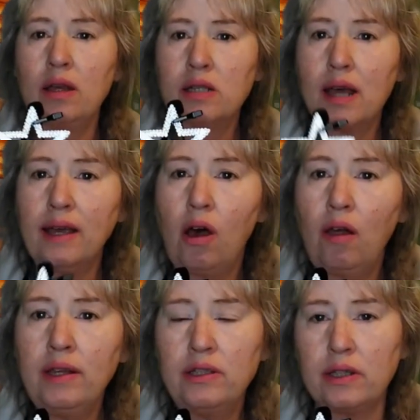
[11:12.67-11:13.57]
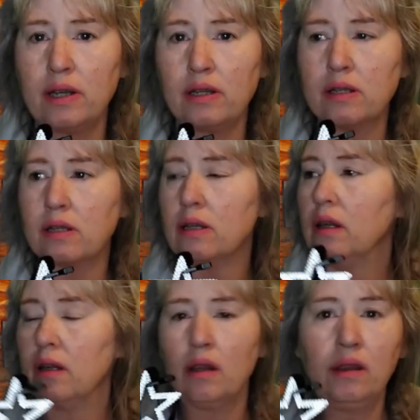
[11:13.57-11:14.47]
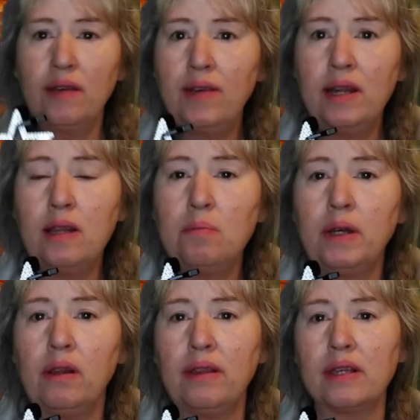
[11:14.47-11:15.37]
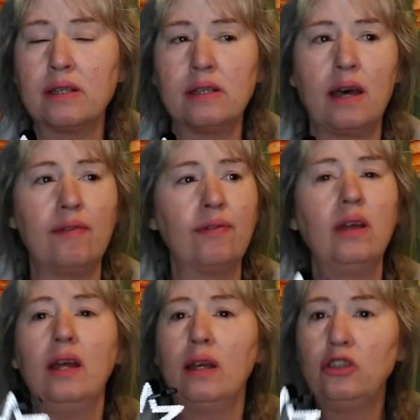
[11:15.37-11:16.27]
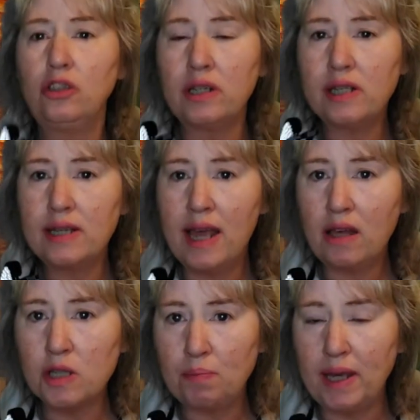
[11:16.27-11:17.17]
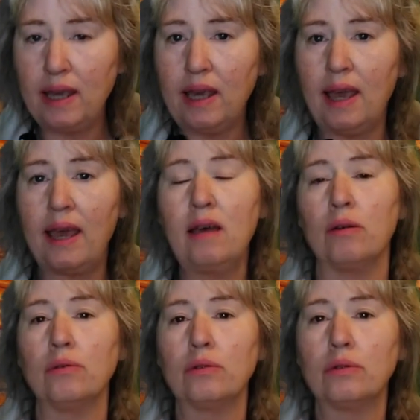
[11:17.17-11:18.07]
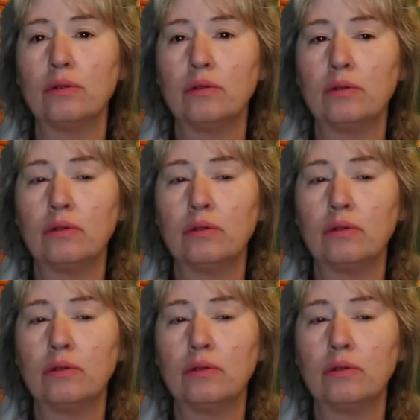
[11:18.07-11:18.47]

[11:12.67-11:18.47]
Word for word: A psychologist living in the middle of this stuff, just now speaking out,